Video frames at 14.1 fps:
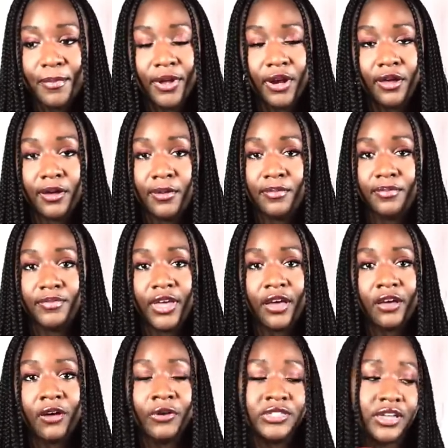But um, yeah,
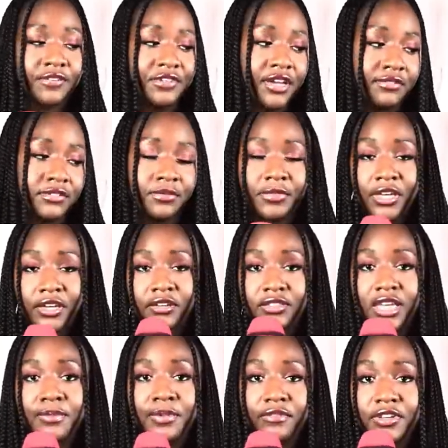always have to have something to
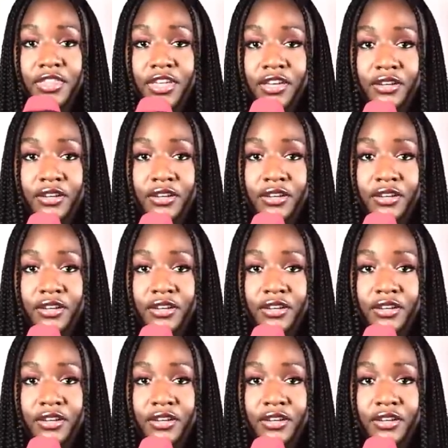keep everything